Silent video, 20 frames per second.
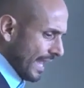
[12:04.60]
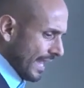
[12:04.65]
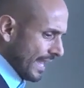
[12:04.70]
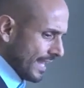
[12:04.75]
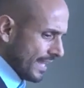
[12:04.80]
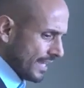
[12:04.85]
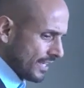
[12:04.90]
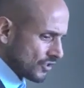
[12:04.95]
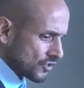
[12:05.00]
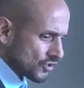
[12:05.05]

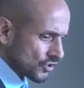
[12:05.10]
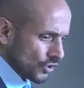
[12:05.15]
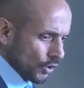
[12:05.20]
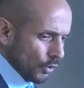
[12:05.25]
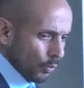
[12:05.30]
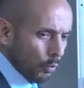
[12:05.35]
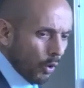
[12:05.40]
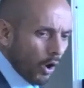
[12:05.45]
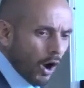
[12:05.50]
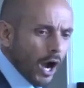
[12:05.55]
is
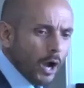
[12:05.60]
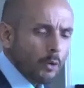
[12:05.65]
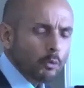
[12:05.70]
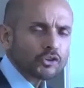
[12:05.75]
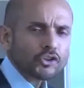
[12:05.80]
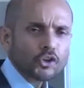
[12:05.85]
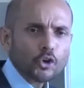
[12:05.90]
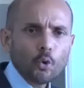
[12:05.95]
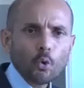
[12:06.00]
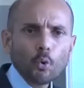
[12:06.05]
what I
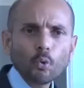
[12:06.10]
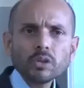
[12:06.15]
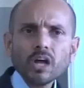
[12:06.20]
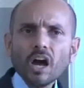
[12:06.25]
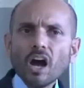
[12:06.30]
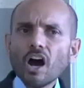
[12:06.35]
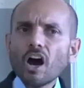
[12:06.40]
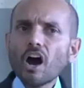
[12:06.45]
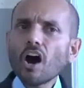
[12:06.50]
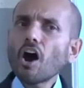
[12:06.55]
would
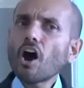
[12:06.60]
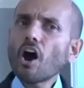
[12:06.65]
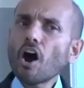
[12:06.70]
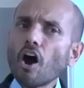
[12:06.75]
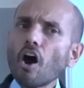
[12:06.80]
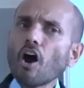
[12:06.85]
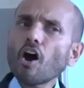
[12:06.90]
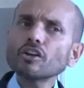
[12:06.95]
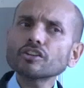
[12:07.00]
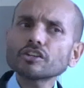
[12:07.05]
call a
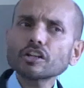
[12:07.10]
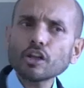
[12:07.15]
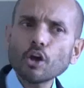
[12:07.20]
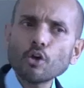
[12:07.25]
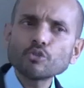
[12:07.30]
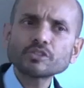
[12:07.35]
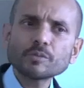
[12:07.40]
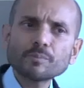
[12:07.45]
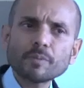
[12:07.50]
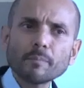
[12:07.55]
hard
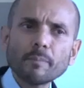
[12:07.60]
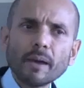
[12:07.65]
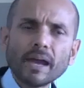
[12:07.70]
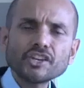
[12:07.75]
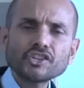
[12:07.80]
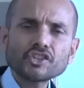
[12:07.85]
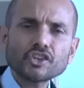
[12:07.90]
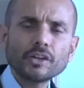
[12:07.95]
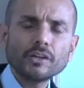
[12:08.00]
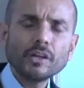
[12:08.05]
close of
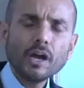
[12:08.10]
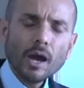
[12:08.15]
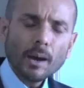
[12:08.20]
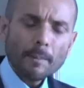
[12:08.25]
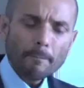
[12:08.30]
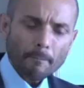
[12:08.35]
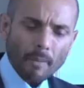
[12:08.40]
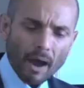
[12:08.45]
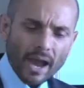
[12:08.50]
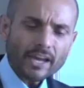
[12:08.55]
probation.
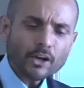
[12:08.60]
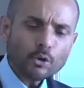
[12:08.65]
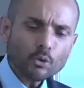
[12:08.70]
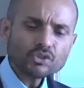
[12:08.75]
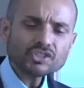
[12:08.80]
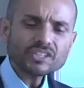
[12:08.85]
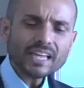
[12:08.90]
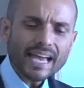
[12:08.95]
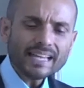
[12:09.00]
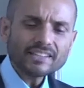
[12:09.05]
Michael
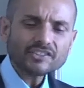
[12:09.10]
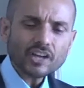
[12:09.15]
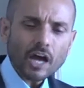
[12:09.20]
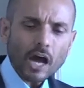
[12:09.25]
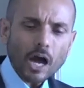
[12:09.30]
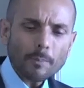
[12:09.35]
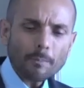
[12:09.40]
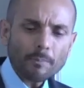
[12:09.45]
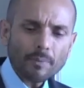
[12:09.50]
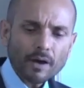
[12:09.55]
stands
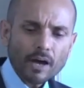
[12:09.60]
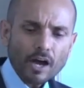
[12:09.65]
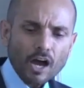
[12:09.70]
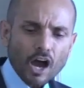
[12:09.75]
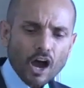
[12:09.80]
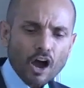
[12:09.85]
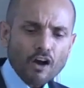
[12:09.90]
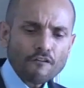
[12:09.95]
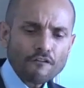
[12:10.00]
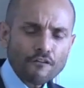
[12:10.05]
up
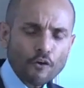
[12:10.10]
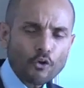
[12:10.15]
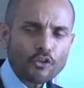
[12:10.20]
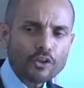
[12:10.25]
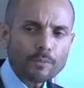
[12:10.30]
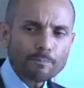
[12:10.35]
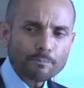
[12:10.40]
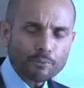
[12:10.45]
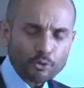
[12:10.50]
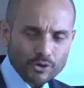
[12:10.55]
for
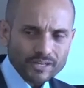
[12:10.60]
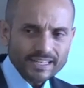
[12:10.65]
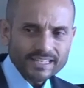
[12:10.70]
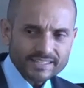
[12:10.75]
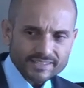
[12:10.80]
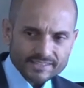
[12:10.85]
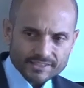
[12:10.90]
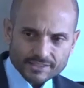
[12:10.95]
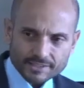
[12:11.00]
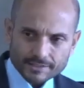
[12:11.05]
the
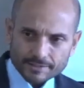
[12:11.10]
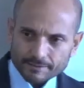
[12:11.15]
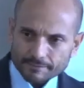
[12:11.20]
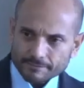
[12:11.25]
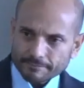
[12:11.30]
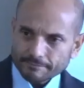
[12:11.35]
priests.